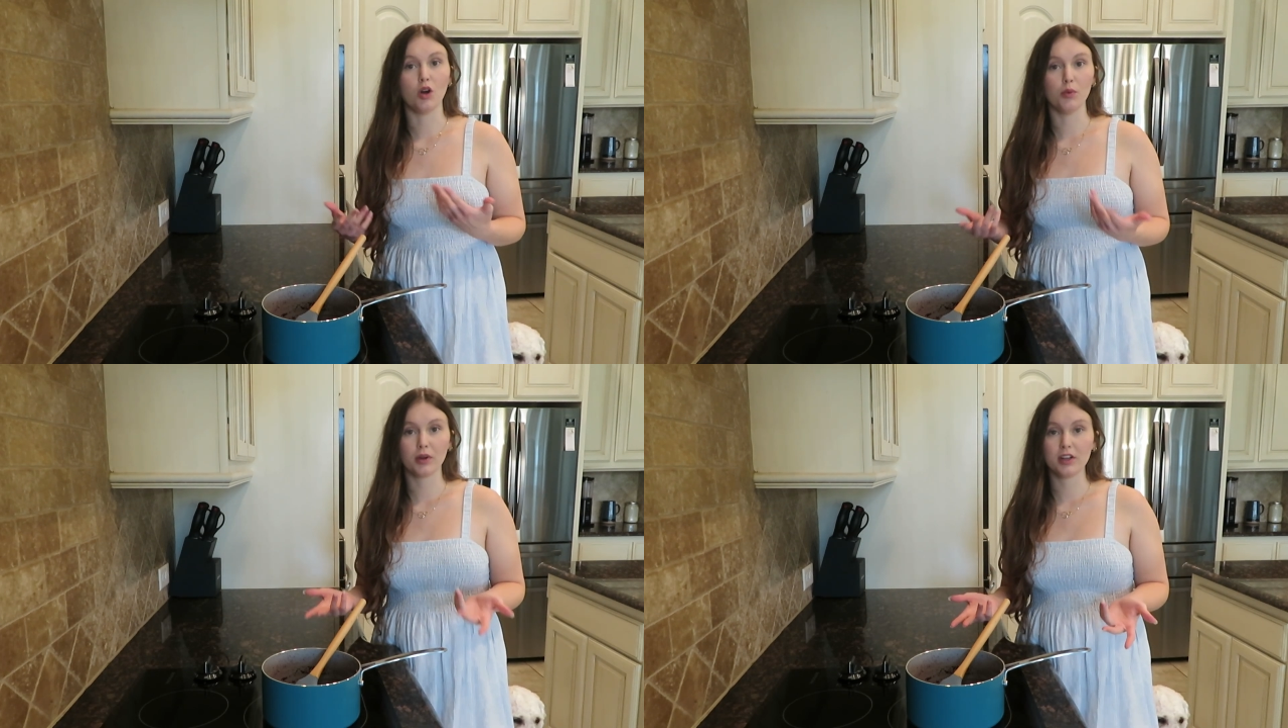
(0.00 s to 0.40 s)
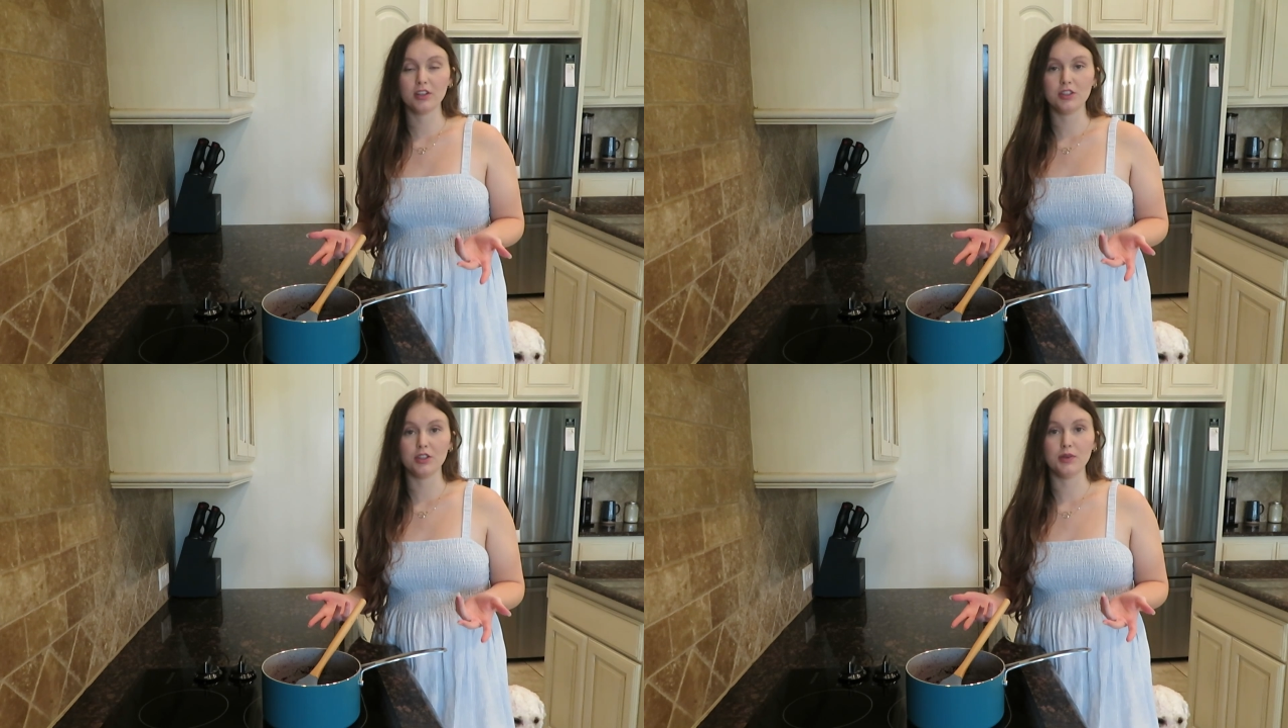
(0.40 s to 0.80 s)
all we're going
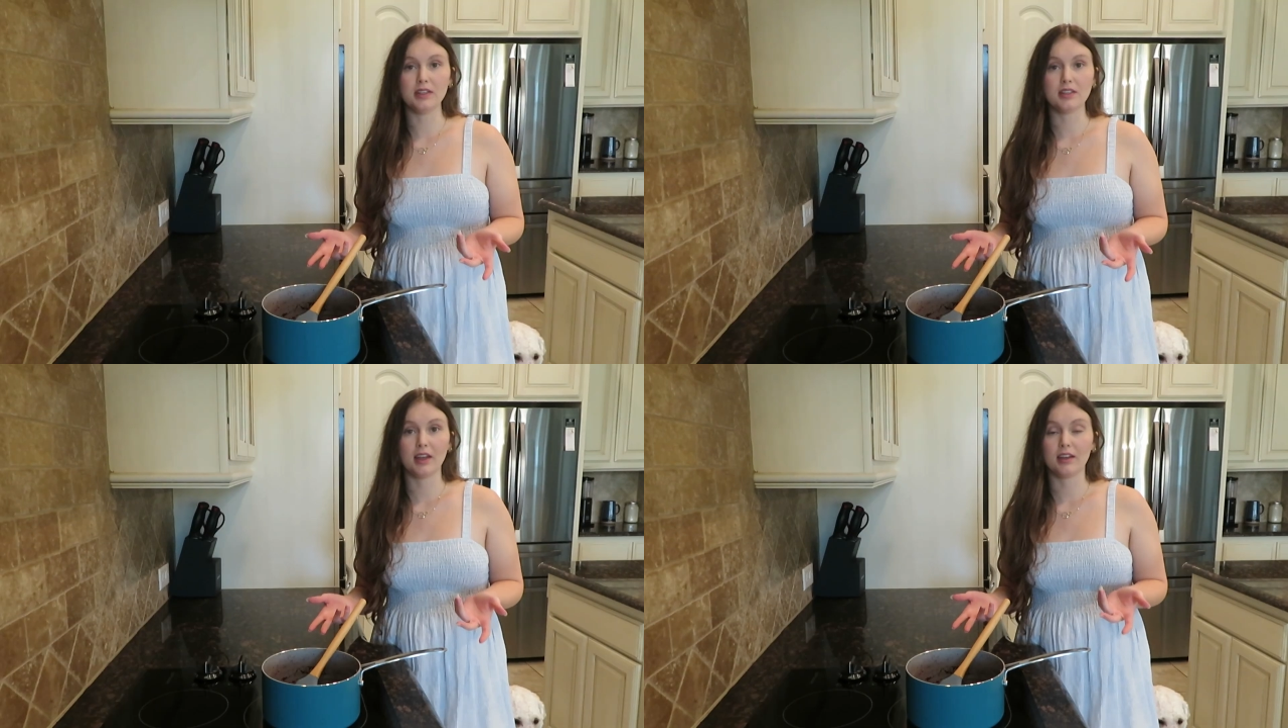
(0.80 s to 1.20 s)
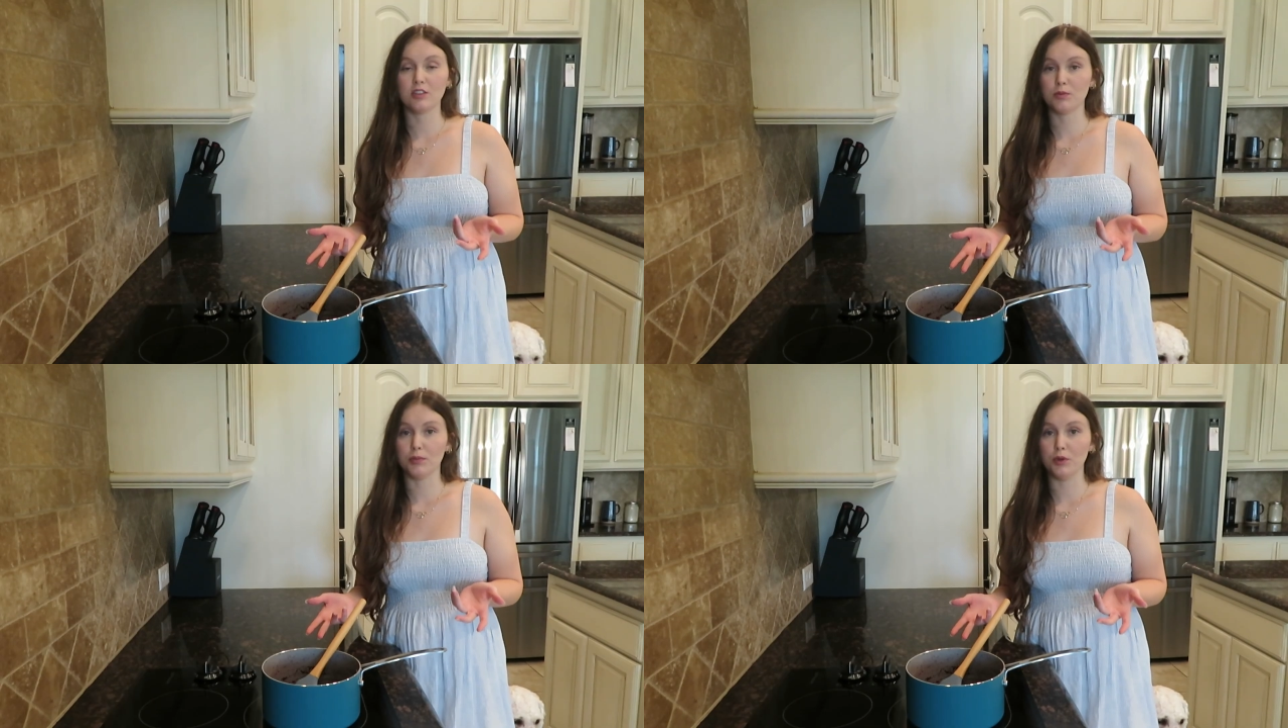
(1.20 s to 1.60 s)
to do is take a
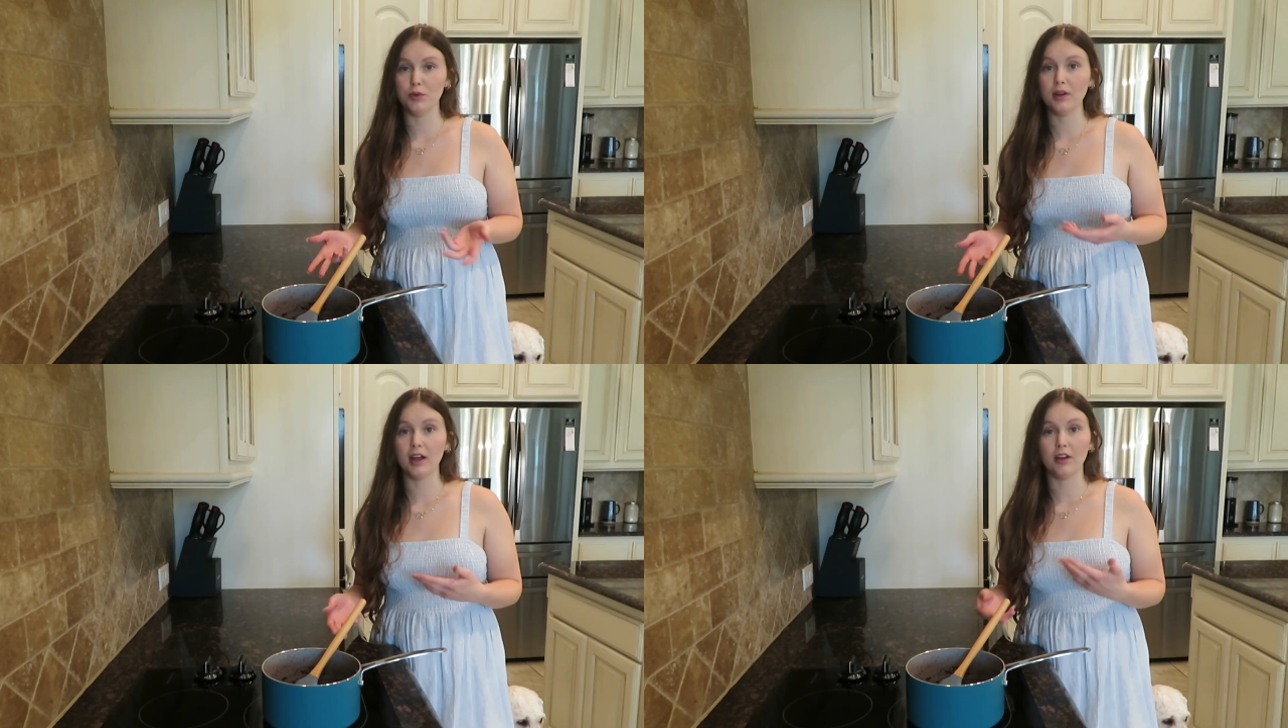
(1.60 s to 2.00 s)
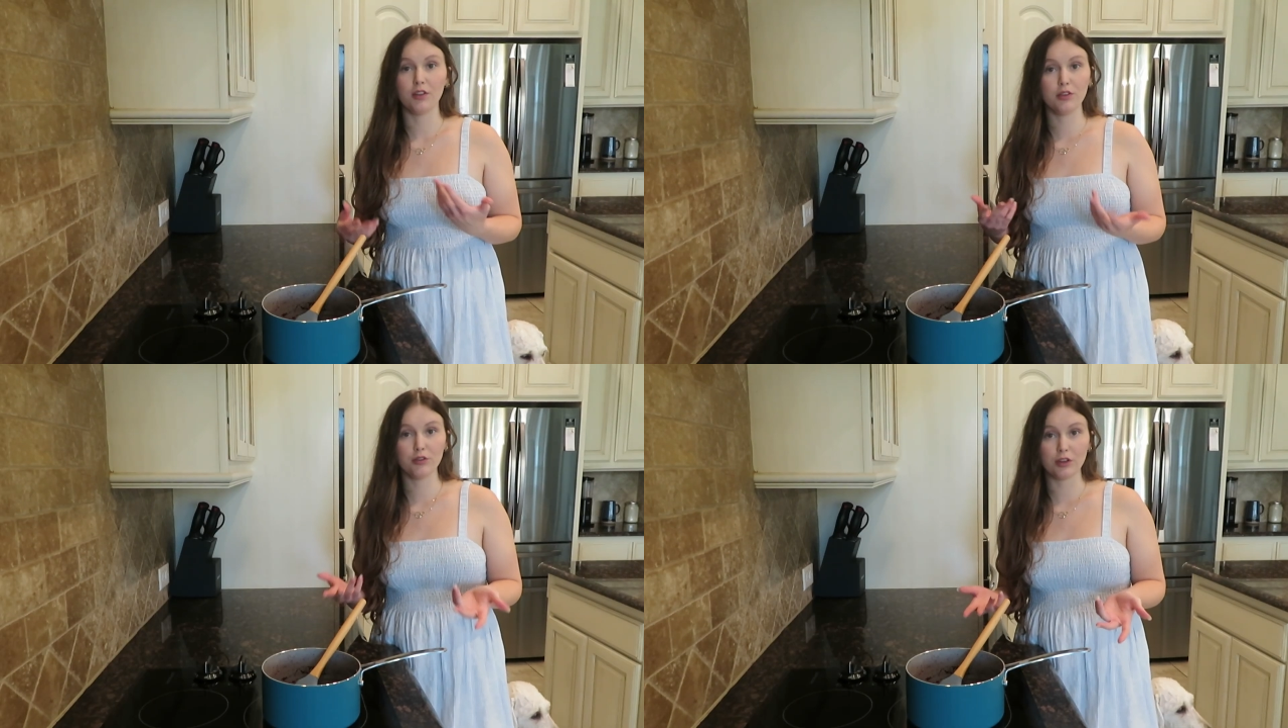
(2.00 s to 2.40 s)
spoon out
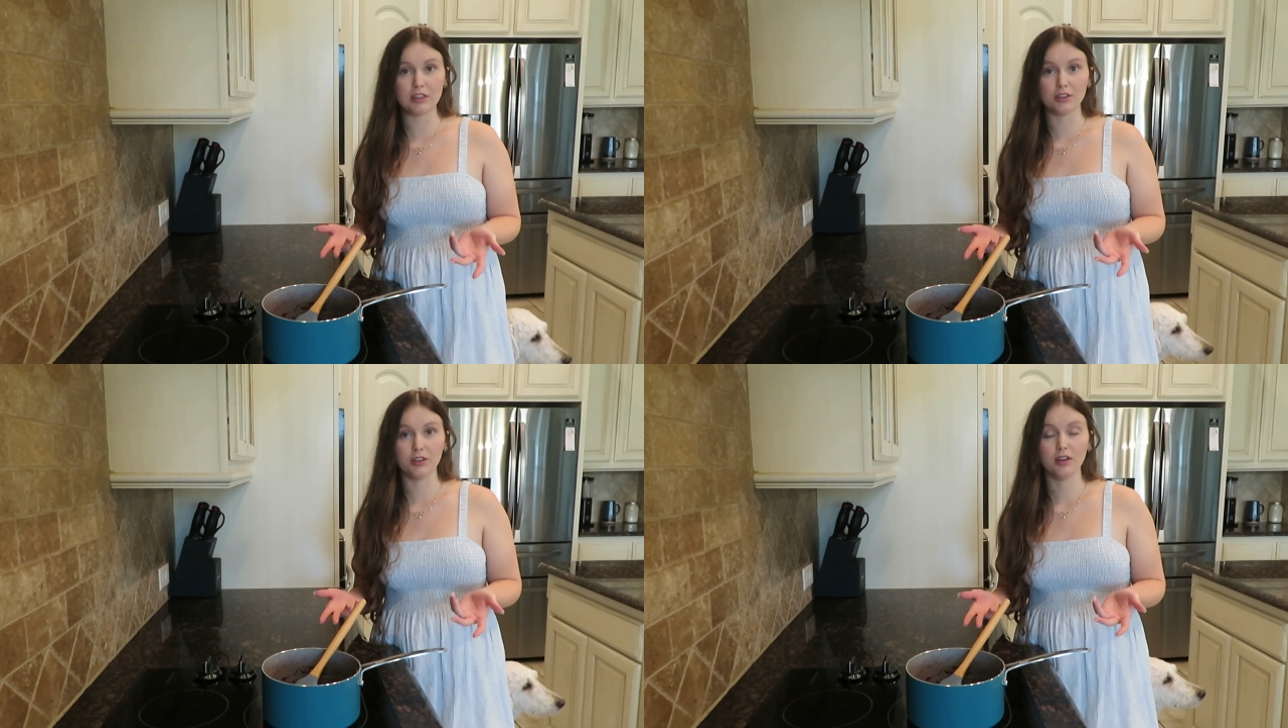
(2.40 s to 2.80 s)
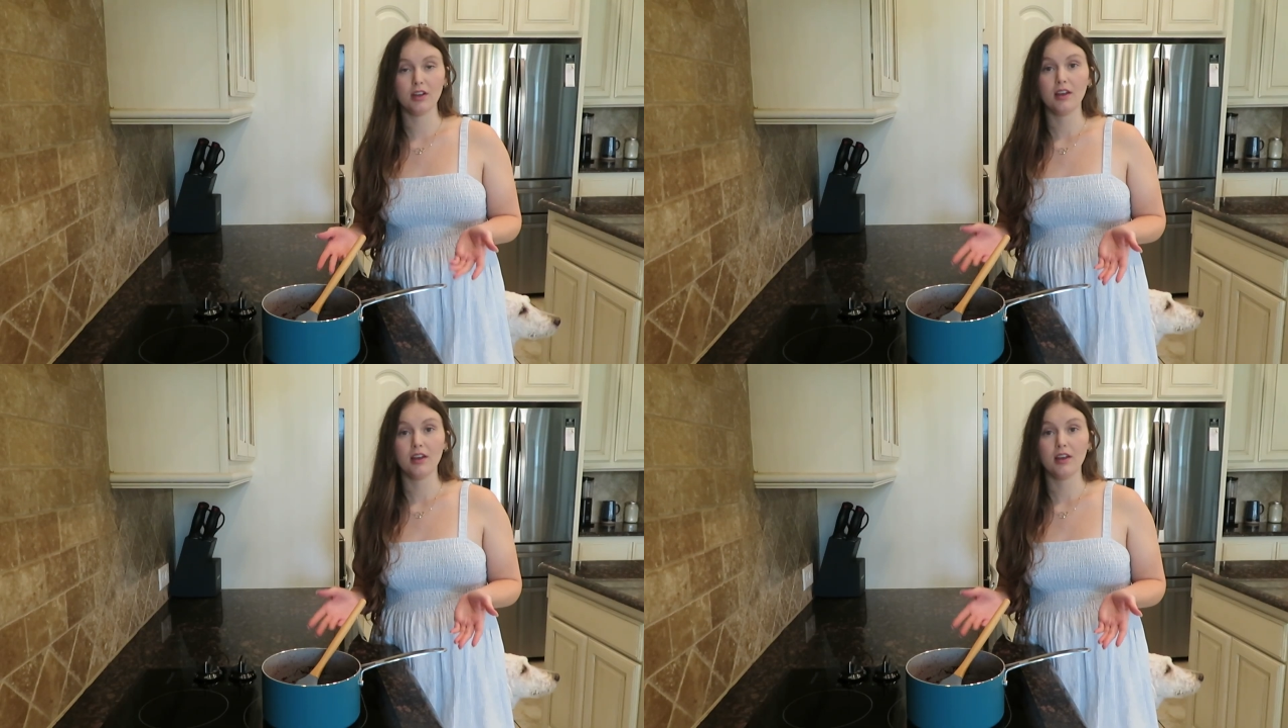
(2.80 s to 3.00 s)
of the freezer